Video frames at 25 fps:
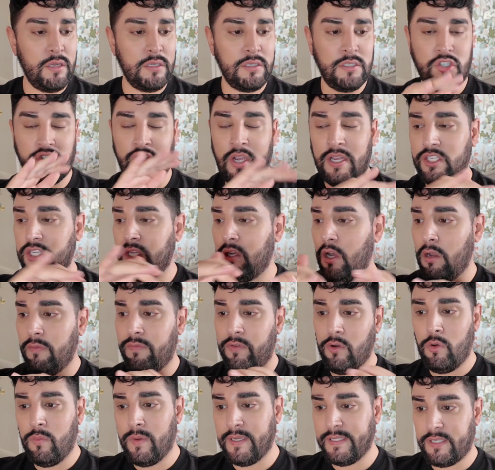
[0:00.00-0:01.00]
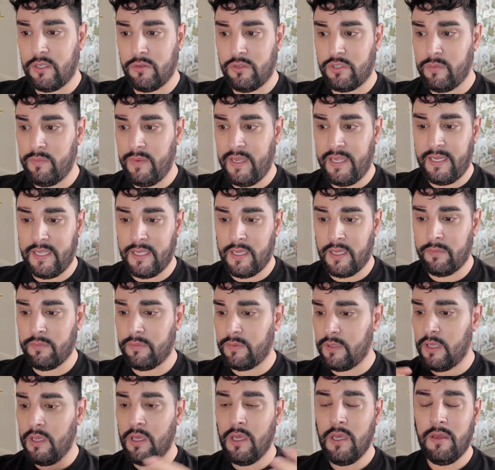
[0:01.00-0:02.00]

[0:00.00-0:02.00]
stretching over all my social media